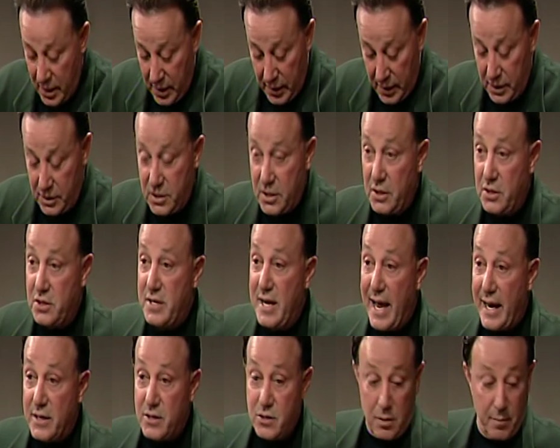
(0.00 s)
He sits
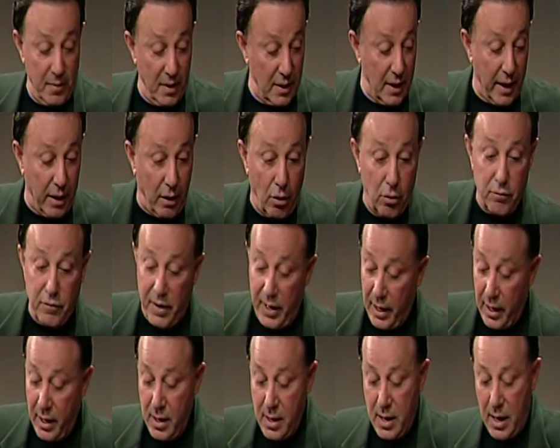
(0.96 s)
next to me, like over
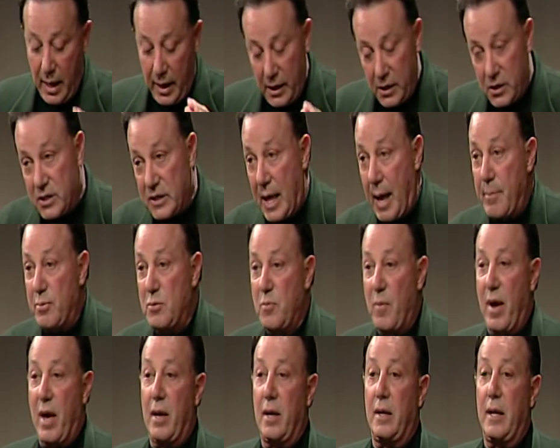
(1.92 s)
here, and he slaps
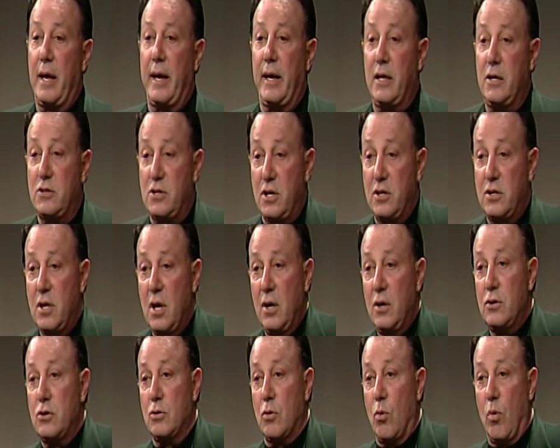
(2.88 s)
me on the leg. He says,
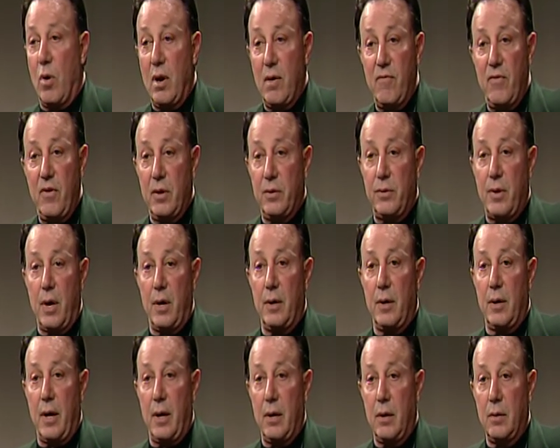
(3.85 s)
so what have you
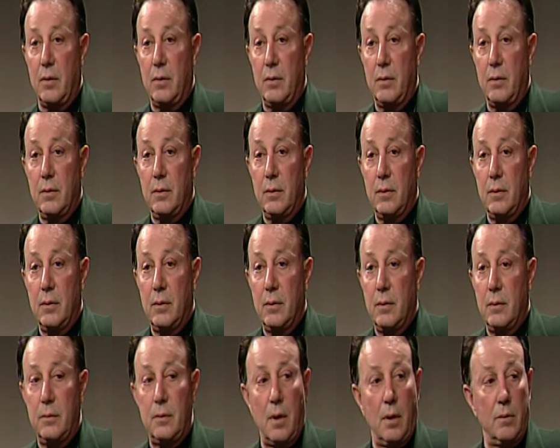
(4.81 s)
done? I go,
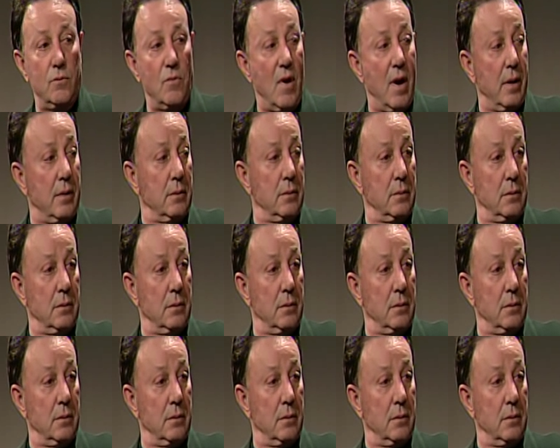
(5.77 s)
done what?